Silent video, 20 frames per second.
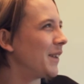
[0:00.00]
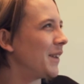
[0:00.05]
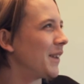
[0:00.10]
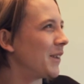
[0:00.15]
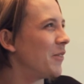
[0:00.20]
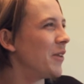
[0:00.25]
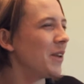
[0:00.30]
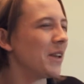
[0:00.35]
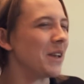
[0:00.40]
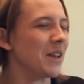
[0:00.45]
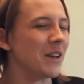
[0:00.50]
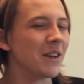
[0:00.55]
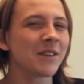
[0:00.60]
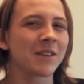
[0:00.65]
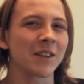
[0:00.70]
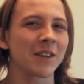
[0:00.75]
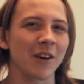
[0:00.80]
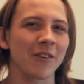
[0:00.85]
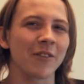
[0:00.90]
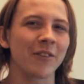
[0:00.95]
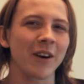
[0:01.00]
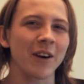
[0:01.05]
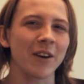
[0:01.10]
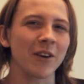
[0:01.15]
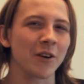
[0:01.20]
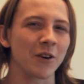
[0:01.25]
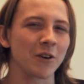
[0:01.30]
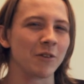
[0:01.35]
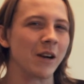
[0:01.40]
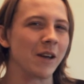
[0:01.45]
It really is. I
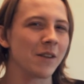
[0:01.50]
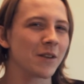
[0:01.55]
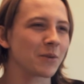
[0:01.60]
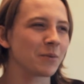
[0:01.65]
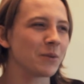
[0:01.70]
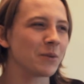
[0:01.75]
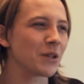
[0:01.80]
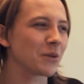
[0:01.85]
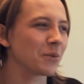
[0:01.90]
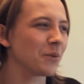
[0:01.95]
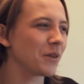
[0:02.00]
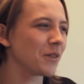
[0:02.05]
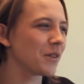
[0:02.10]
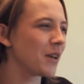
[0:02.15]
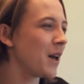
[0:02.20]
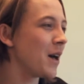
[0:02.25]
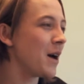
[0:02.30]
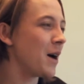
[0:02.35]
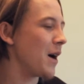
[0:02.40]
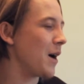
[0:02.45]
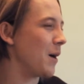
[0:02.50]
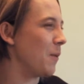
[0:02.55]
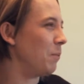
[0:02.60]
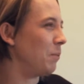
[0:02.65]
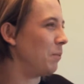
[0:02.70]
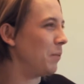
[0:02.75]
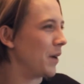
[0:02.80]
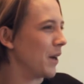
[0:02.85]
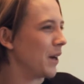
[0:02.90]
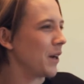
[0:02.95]
forgot how grey this place was.
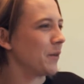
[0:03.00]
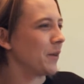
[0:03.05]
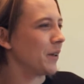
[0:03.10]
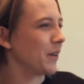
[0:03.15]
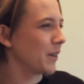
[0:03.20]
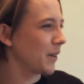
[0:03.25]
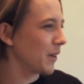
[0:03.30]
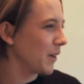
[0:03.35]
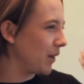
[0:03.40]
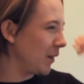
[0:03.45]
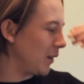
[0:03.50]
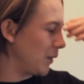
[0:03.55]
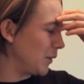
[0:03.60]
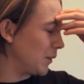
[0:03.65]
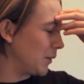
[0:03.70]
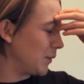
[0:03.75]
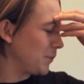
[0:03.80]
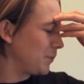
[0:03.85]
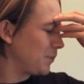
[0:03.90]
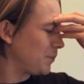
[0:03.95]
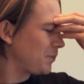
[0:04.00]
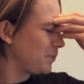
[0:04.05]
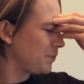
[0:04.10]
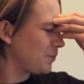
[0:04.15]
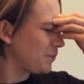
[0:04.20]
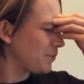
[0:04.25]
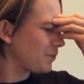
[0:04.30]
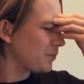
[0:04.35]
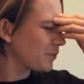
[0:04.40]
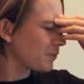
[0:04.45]
But anyway,
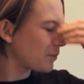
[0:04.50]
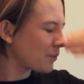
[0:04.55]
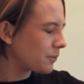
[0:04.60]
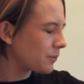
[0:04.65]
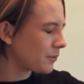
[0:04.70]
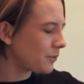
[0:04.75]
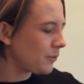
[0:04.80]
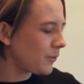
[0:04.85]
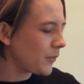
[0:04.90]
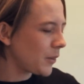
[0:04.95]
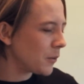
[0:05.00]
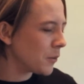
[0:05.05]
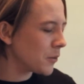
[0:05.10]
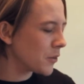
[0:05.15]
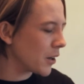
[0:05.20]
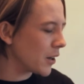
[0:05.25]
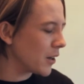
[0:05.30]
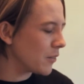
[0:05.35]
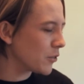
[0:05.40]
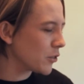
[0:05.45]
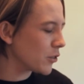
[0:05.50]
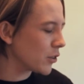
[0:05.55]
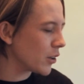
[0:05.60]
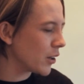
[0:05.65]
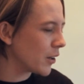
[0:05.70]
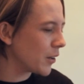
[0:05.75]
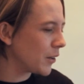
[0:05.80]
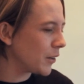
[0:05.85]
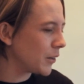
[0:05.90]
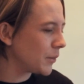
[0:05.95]
what was I even
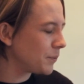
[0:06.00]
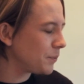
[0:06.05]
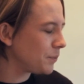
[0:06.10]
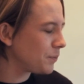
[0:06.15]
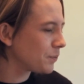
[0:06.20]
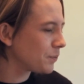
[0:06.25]
saying there?